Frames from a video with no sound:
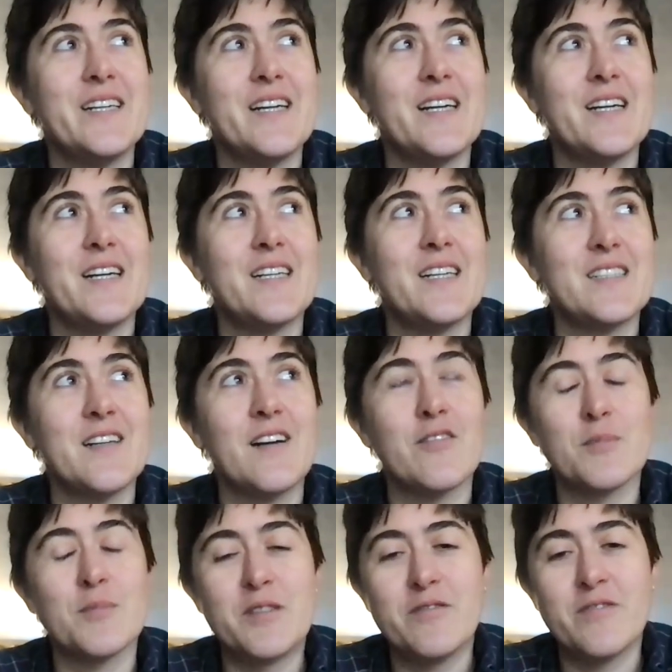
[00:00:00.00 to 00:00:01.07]
a
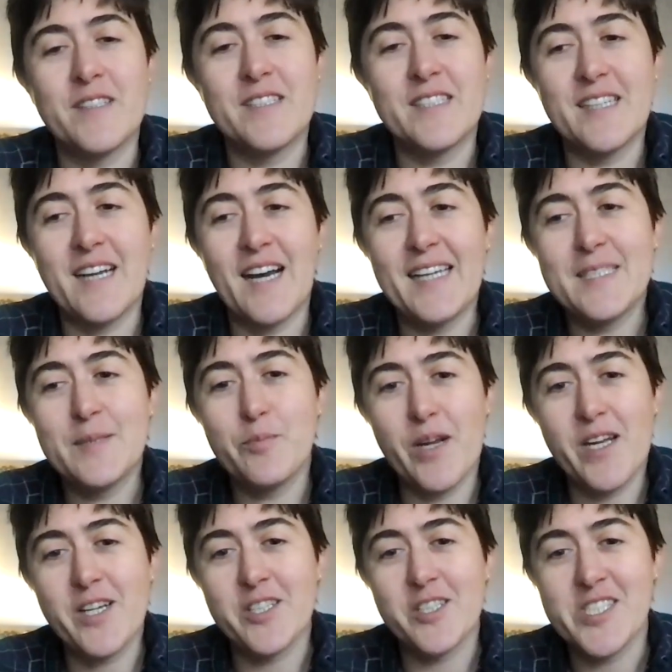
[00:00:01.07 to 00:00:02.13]
government-funded
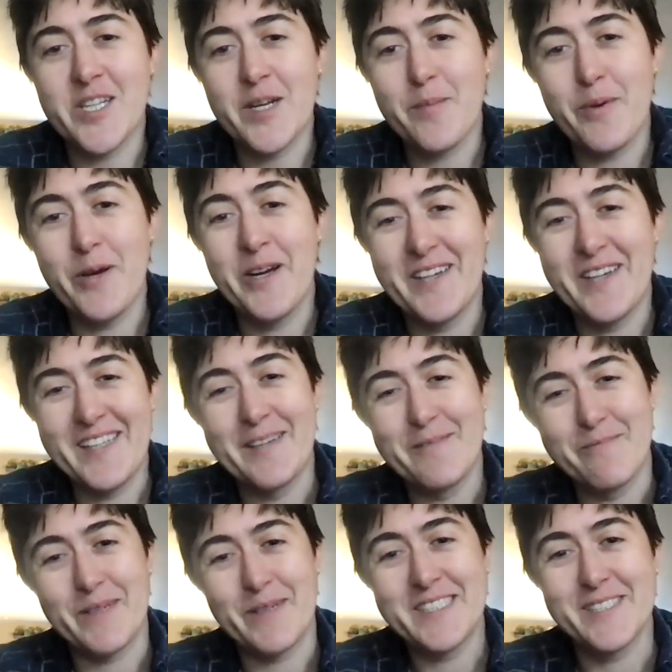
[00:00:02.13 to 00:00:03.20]
icebreaker ship and a
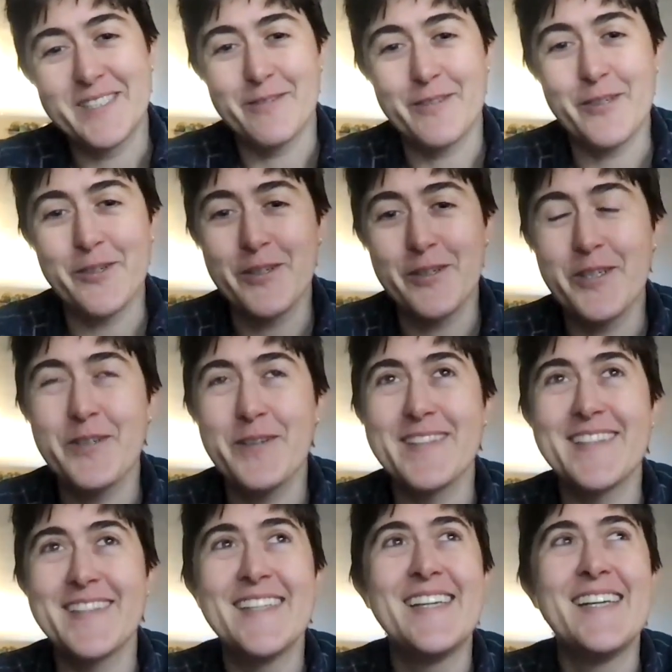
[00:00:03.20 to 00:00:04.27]
bunch of crew,
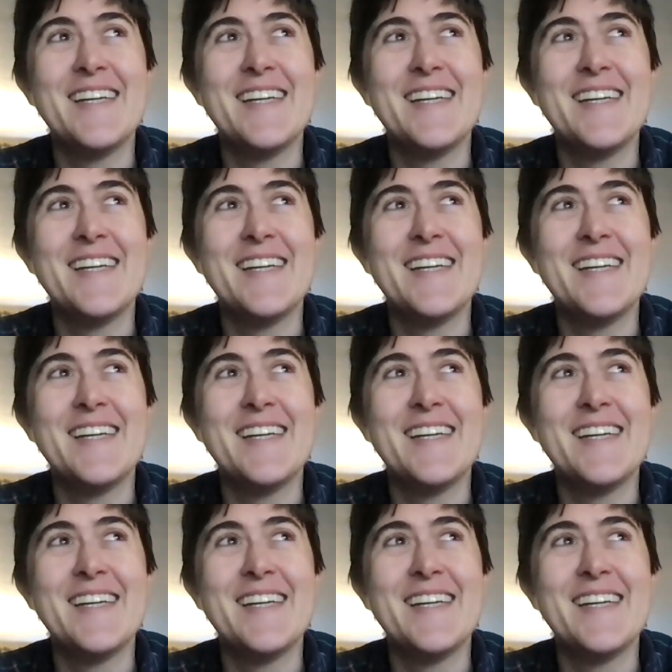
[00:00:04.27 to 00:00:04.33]
and